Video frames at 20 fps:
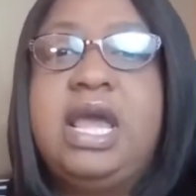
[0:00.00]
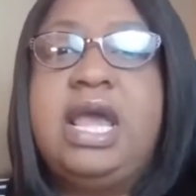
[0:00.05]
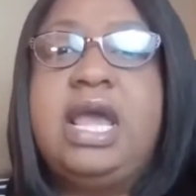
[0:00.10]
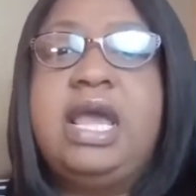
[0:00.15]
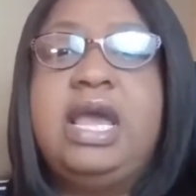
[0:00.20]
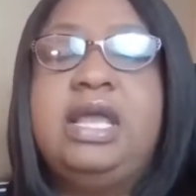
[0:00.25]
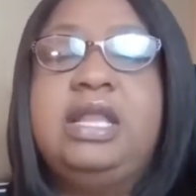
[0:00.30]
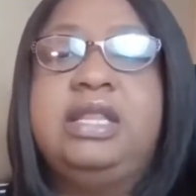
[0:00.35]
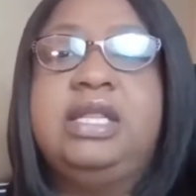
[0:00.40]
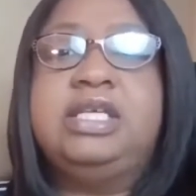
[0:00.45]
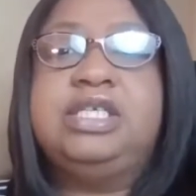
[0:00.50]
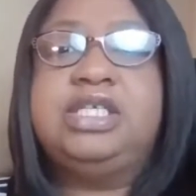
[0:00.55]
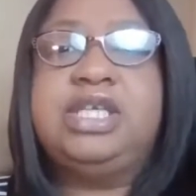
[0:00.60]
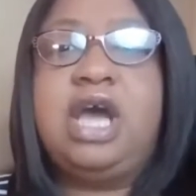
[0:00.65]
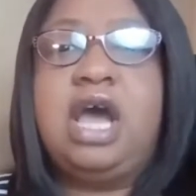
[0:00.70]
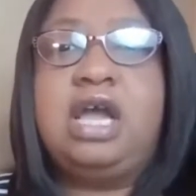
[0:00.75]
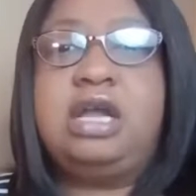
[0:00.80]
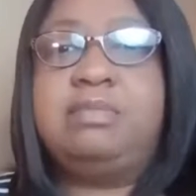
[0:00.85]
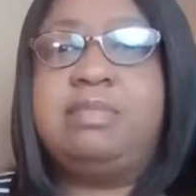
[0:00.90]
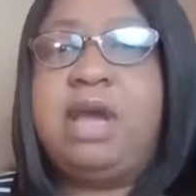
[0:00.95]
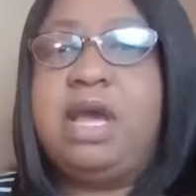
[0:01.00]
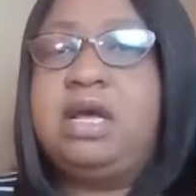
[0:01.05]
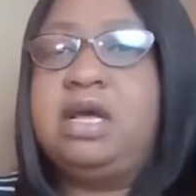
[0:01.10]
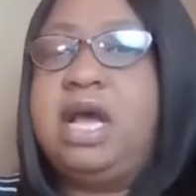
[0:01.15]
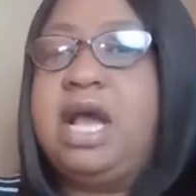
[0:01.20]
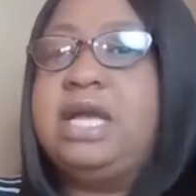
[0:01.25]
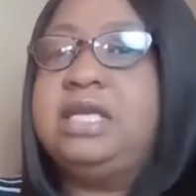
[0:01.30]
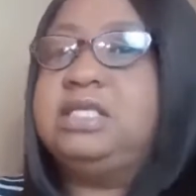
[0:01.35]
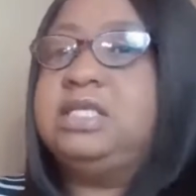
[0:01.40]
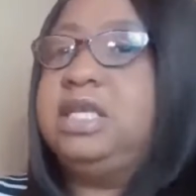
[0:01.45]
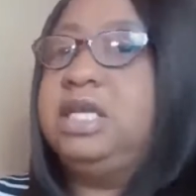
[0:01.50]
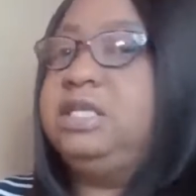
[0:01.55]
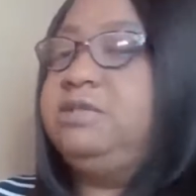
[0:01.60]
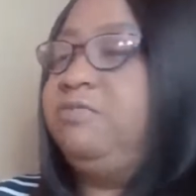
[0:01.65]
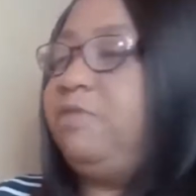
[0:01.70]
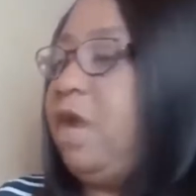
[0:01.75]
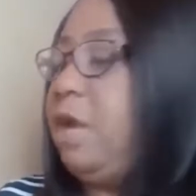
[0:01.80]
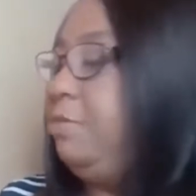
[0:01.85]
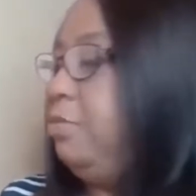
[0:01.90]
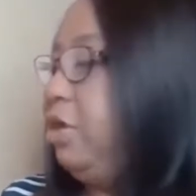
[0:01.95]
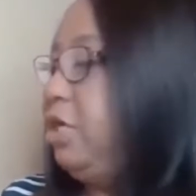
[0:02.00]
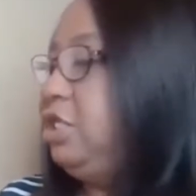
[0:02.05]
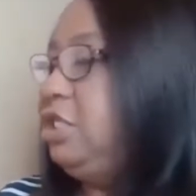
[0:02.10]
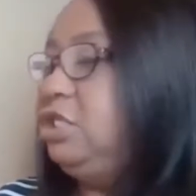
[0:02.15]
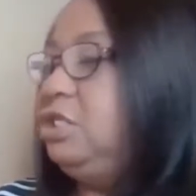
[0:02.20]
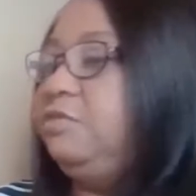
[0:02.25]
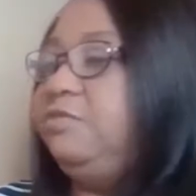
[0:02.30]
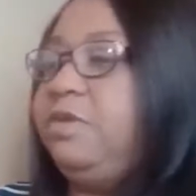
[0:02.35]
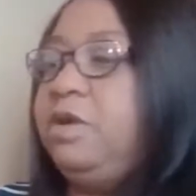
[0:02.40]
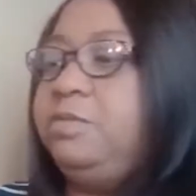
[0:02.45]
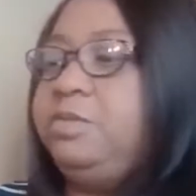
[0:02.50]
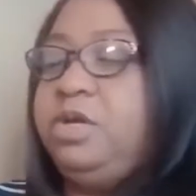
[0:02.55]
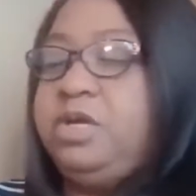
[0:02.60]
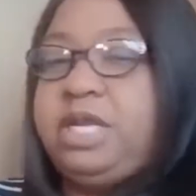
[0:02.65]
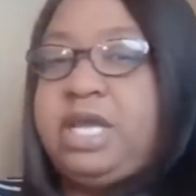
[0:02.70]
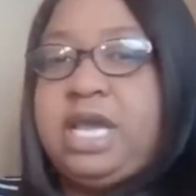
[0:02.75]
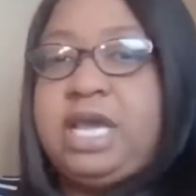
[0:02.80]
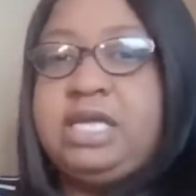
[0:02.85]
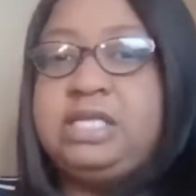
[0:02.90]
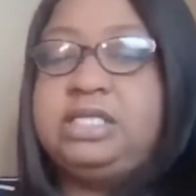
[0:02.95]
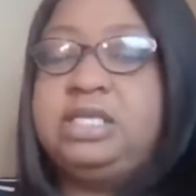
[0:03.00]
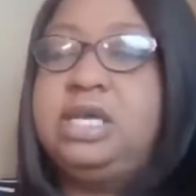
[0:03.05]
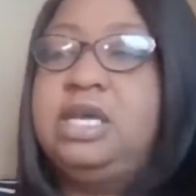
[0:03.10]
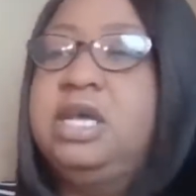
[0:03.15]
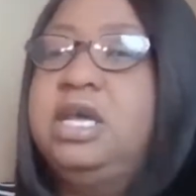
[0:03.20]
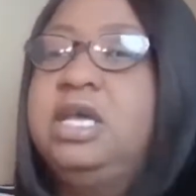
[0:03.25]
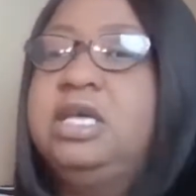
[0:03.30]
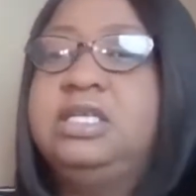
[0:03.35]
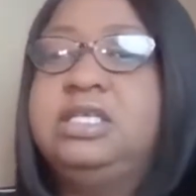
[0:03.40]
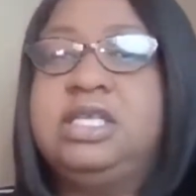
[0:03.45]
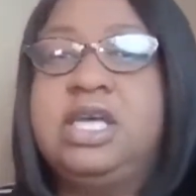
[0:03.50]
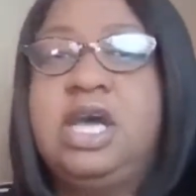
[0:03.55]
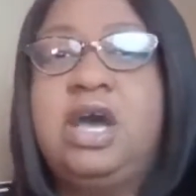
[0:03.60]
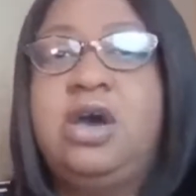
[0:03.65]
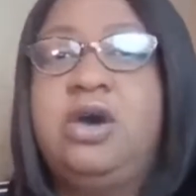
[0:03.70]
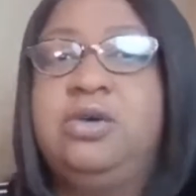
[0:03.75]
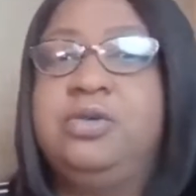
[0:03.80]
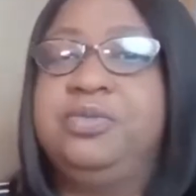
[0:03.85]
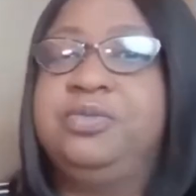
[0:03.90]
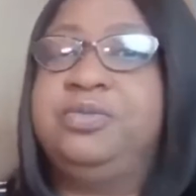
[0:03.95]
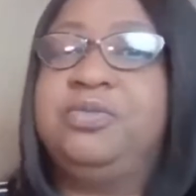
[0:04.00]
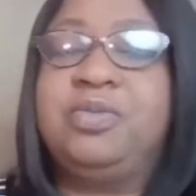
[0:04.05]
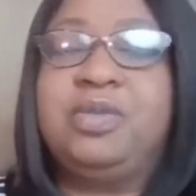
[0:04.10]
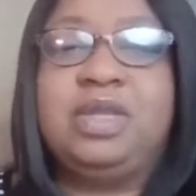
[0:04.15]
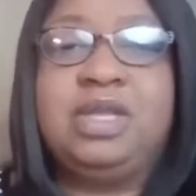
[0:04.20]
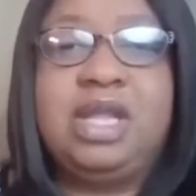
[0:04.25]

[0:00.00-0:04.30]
And the shock mount isolates vibrations from your desk. So